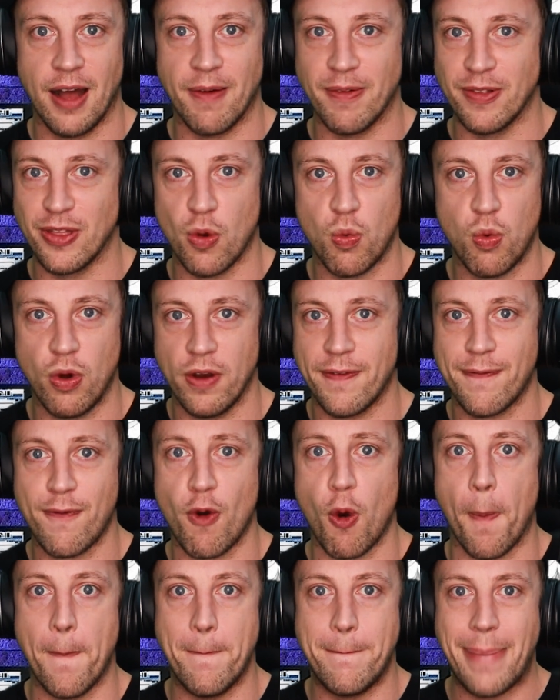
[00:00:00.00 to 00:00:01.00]
I'm on the
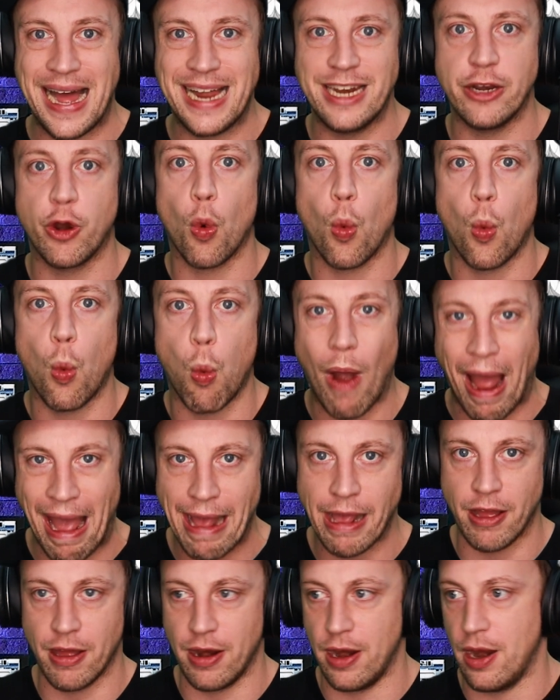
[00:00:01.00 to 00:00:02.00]
1-4
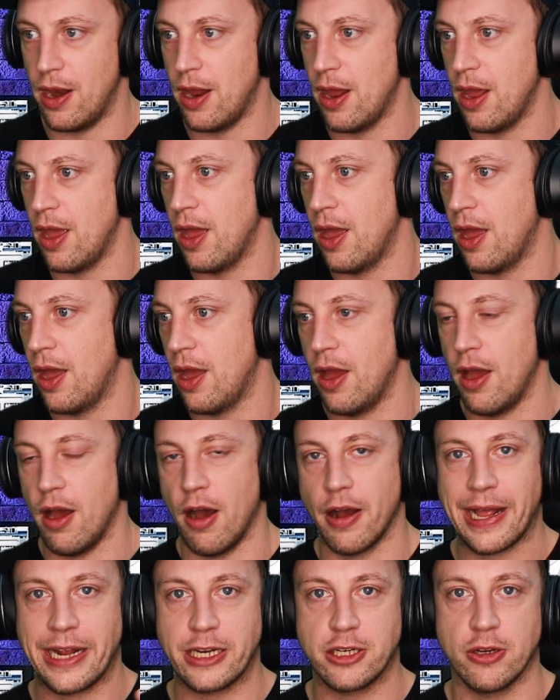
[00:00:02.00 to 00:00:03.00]
bandwagon.
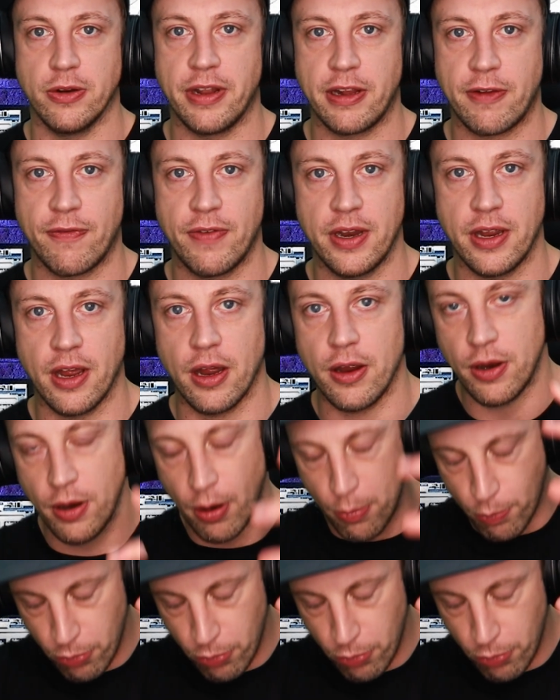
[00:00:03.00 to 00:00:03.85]
I'll catch you on the next video.